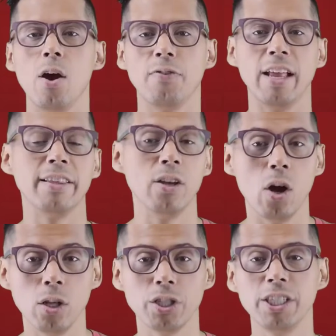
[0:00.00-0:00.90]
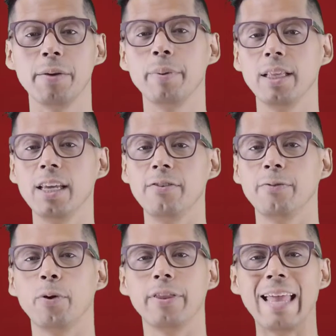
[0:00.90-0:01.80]
of an ideology and belief,
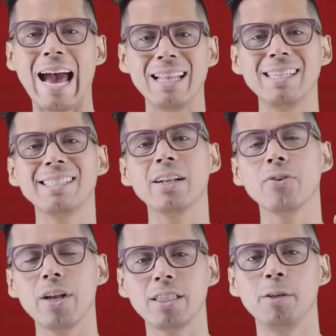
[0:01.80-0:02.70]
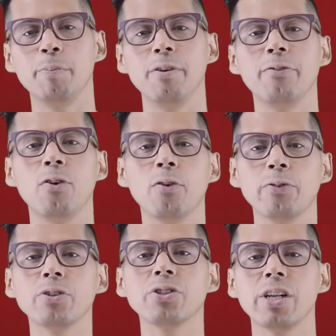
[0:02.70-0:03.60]
but that is the recipe for
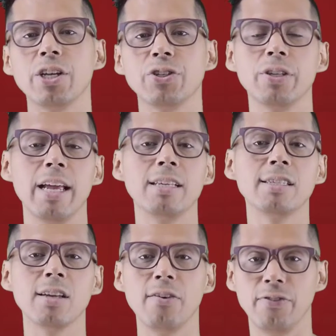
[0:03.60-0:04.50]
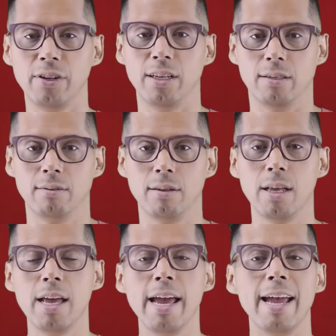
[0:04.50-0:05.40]
frustration and suffering,
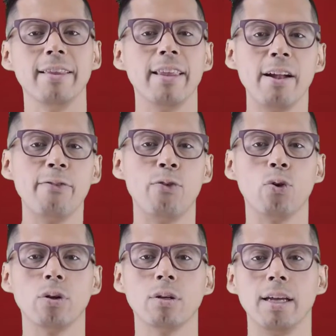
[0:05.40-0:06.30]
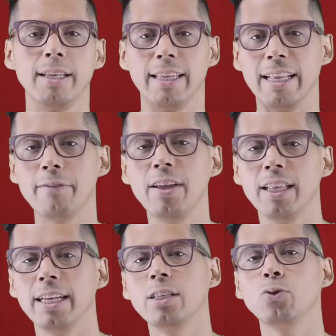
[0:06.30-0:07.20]
and therefore the
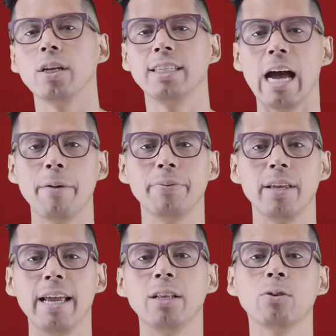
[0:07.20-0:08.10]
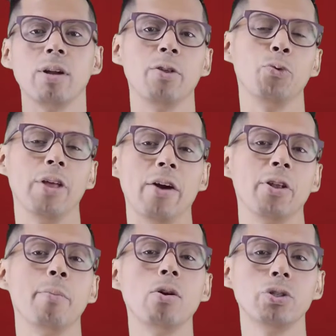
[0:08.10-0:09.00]
inability to adapt and trade without
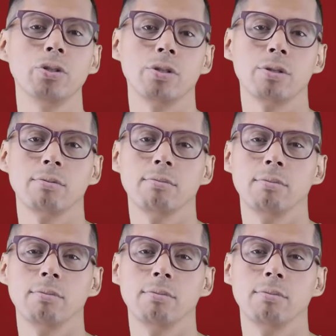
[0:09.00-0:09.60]
emotions.